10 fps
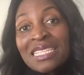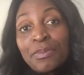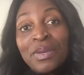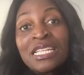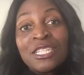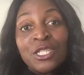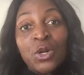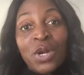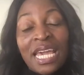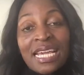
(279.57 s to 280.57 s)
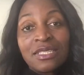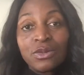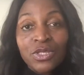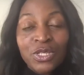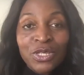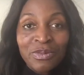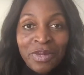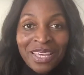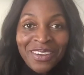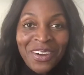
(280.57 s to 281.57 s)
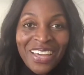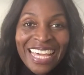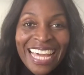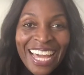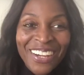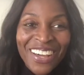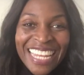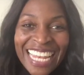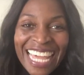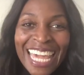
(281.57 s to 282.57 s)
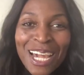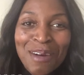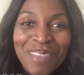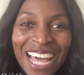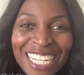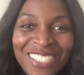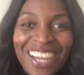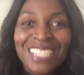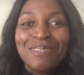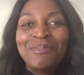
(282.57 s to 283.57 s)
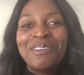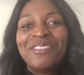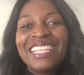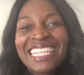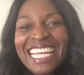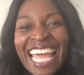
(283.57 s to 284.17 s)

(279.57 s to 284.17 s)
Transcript: build your case. Oh, excuse me, I got a little hiccup that I tried to muffle.